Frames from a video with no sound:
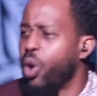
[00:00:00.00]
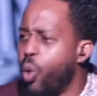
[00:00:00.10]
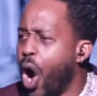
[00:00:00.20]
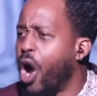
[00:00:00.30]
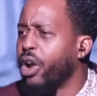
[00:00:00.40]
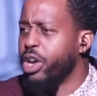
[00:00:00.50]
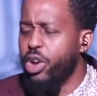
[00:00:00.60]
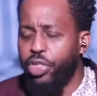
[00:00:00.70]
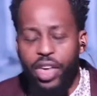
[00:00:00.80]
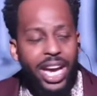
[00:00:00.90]
in the world are
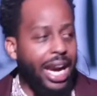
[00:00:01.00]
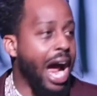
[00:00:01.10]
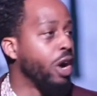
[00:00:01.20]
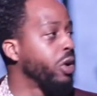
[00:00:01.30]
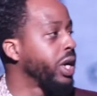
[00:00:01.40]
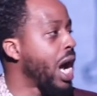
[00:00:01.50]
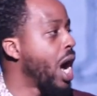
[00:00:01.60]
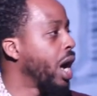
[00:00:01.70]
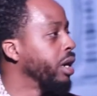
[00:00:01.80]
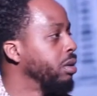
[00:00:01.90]
you thinking? I heard
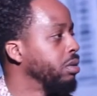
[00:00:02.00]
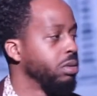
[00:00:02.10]
God.